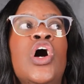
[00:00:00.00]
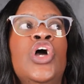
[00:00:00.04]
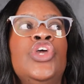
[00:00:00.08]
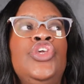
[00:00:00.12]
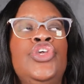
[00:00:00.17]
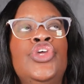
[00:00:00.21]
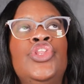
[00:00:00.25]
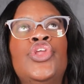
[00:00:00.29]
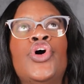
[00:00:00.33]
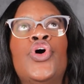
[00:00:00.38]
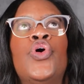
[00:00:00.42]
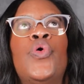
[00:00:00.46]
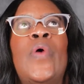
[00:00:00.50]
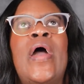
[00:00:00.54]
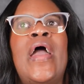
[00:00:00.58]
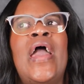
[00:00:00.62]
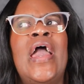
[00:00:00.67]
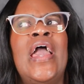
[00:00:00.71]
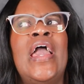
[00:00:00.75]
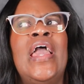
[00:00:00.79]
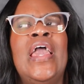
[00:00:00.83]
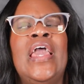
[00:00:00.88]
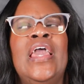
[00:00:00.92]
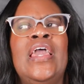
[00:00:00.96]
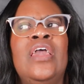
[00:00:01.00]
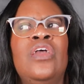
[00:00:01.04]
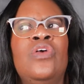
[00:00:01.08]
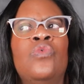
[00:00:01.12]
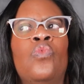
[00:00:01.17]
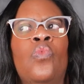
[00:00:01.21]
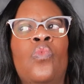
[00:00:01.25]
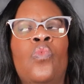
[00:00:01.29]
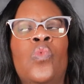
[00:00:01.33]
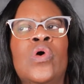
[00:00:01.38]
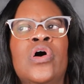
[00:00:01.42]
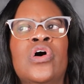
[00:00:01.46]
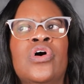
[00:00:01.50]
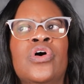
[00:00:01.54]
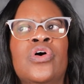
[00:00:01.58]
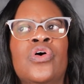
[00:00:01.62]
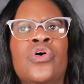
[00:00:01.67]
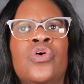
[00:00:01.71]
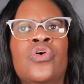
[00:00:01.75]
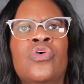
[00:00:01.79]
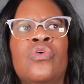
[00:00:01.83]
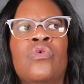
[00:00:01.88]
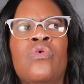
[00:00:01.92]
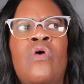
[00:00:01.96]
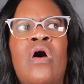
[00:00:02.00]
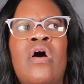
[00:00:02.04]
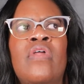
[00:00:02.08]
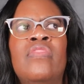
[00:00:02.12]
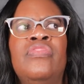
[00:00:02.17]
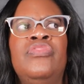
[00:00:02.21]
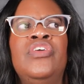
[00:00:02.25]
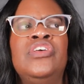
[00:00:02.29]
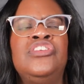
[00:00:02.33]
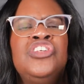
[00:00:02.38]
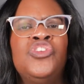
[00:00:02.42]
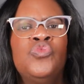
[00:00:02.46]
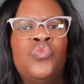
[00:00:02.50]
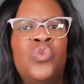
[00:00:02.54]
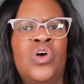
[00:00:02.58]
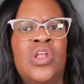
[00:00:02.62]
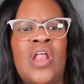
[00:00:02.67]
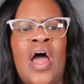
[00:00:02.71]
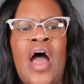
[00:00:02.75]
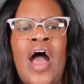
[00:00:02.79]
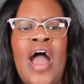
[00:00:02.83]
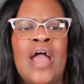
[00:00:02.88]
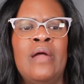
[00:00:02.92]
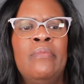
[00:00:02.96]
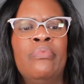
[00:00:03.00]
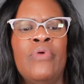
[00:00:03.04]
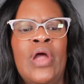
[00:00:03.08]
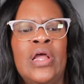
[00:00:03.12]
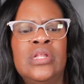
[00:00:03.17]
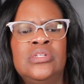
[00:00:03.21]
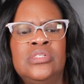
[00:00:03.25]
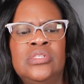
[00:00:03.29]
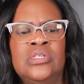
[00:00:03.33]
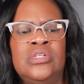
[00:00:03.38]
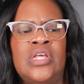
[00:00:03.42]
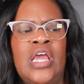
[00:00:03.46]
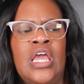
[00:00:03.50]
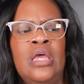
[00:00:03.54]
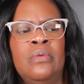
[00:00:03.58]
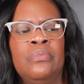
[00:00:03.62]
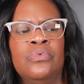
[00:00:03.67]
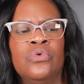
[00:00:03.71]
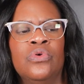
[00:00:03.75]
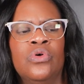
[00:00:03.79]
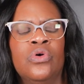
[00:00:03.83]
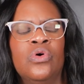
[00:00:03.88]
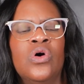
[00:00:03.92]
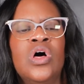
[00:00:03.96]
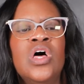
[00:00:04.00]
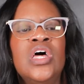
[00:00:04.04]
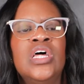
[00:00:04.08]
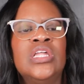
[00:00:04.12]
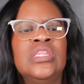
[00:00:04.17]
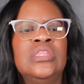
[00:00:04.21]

hey, well, this is what I bring to the table.